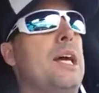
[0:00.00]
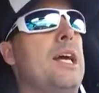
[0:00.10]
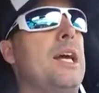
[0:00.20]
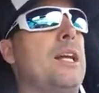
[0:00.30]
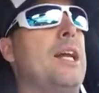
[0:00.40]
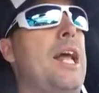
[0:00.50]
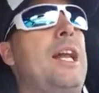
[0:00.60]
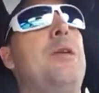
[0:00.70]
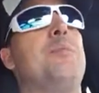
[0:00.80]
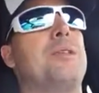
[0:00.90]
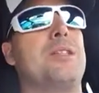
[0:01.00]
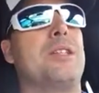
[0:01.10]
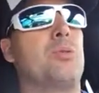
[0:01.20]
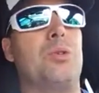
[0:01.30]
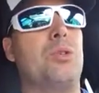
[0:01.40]
And any
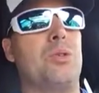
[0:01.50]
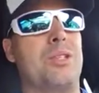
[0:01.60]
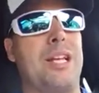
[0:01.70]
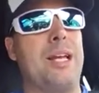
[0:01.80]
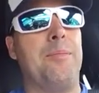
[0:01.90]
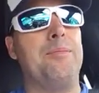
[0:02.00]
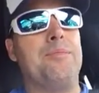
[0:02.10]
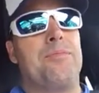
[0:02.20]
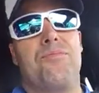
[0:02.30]
business would do the same.